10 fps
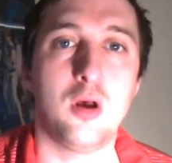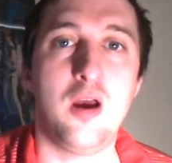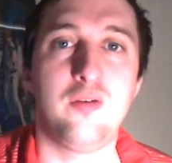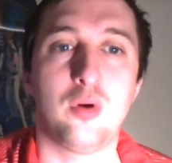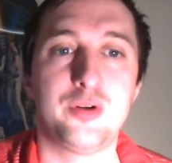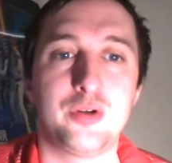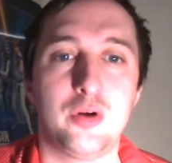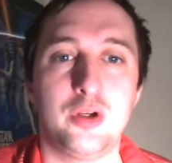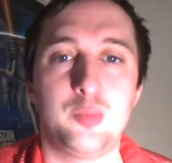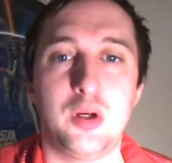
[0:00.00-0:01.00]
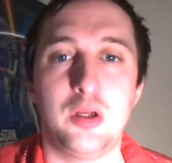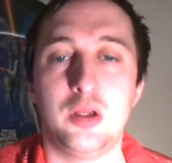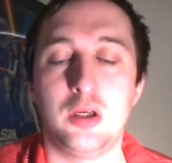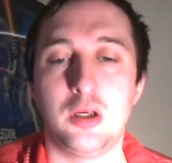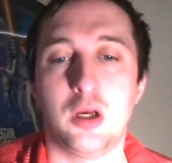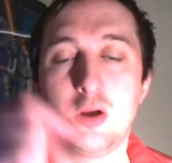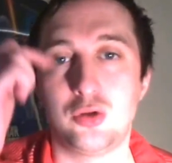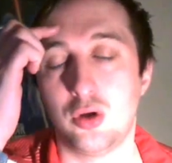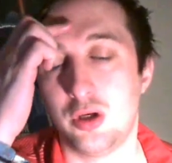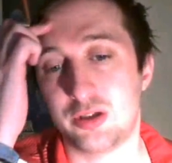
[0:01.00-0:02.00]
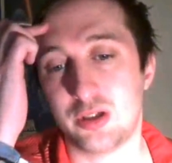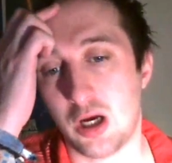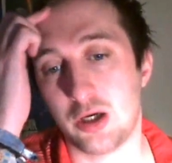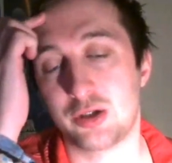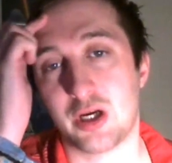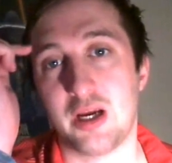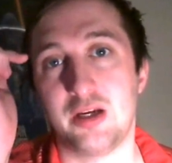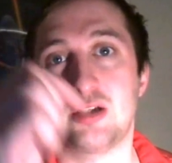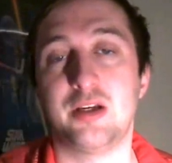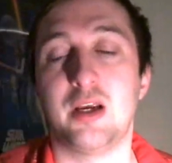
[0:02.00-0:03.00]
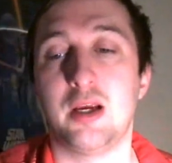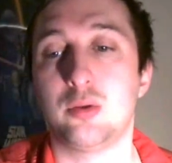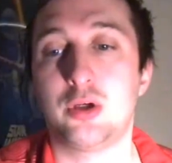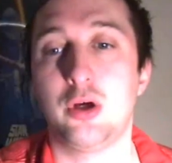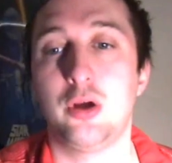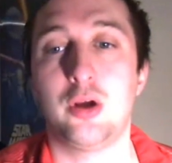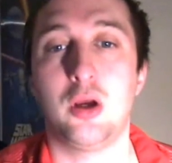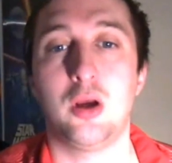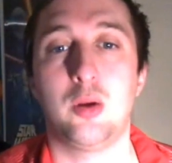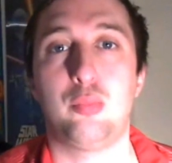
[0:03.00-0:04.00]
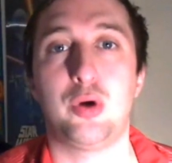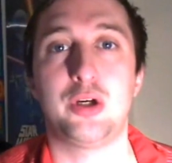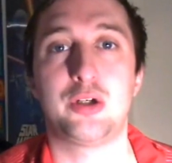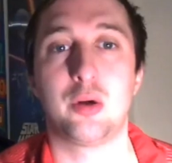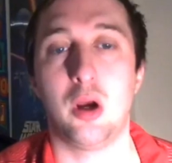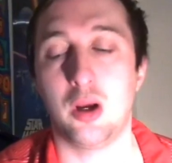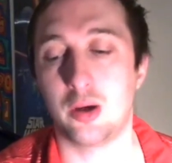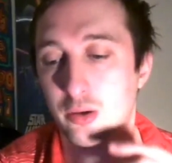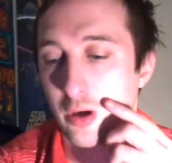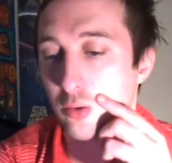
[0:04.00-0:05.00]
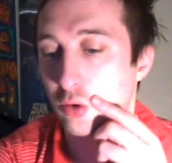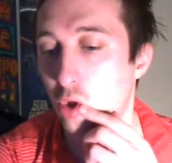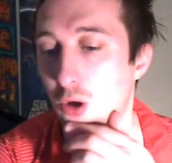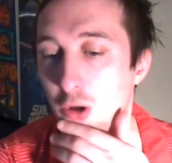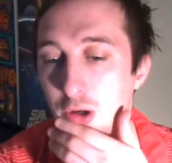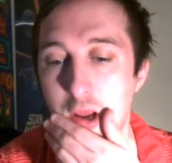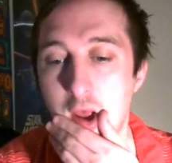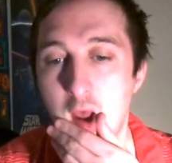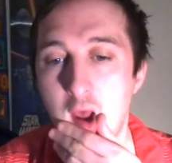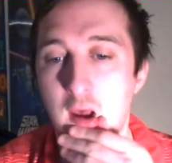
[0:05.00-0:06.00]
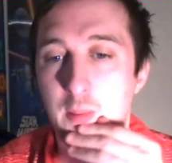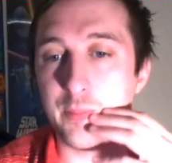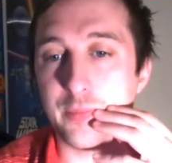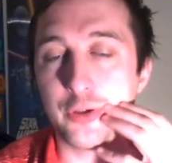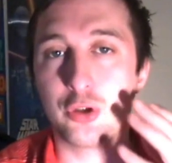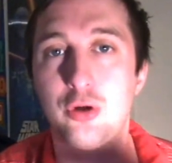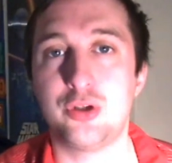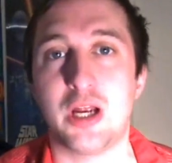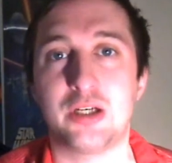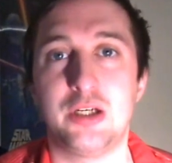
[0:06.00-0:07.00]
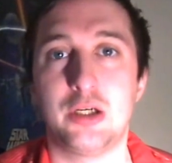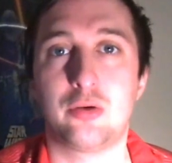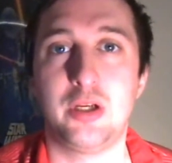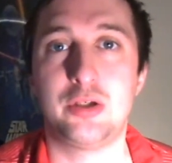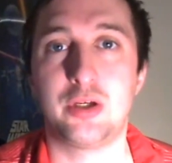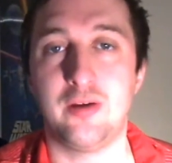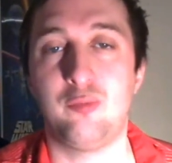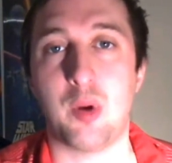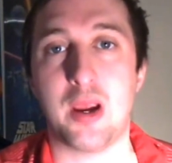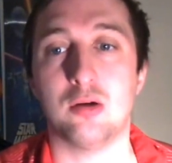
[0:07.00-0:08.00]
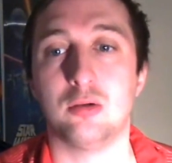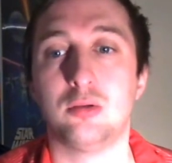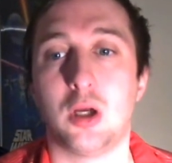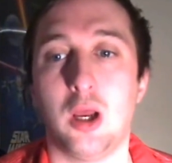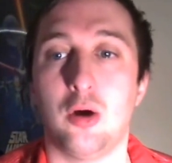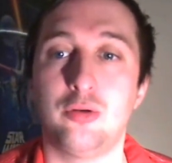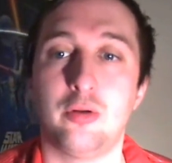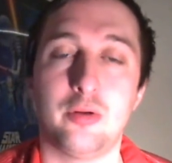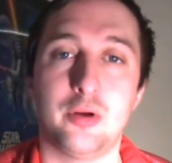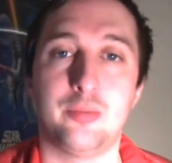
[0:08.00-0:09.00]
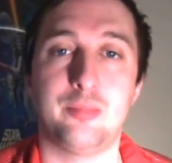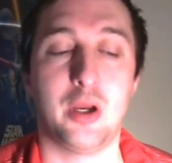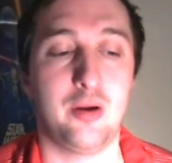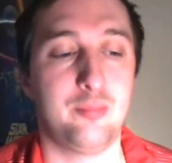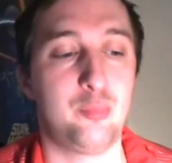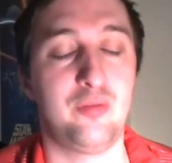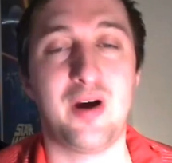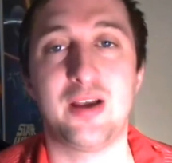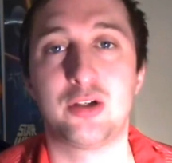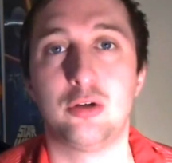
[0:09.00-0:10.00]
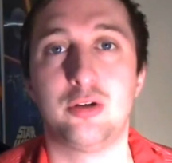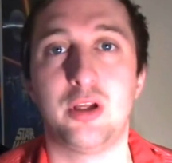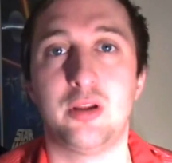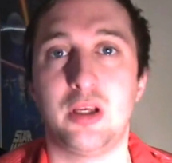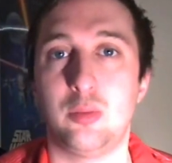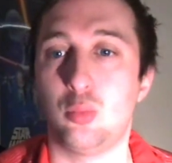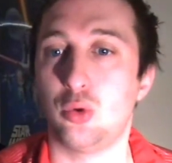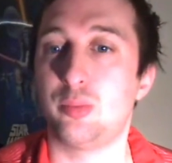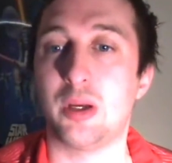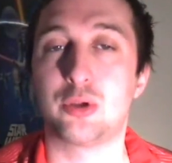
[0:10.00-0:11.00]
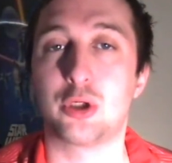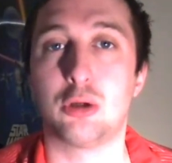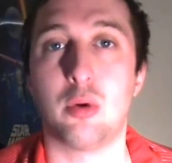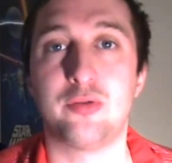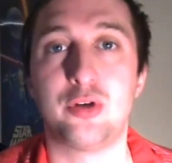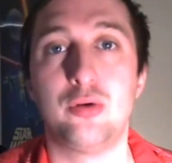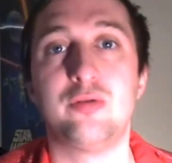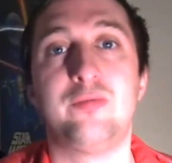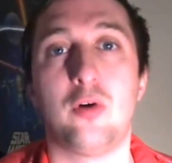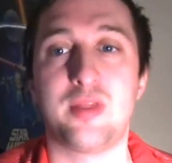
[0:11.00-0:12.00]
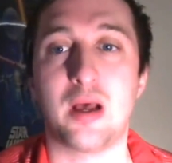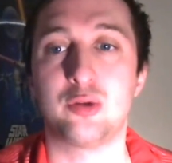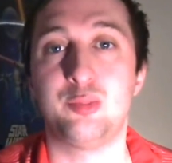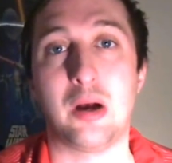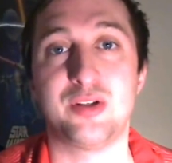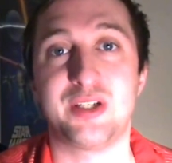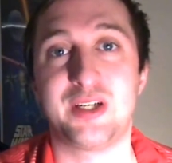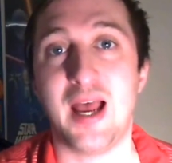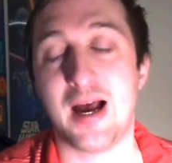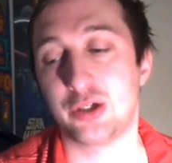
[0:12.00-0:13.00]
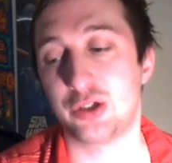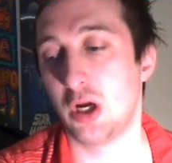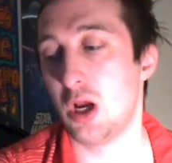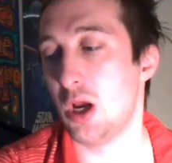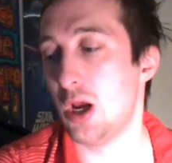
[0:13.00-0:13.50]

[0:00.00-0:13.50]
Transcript: Hi everyone, so it's been the Julian Assange case today. It was heard at a British Crown Court. The judge actually agreed to give bail under the proviso that they would be able to come up with £240,000 in cash.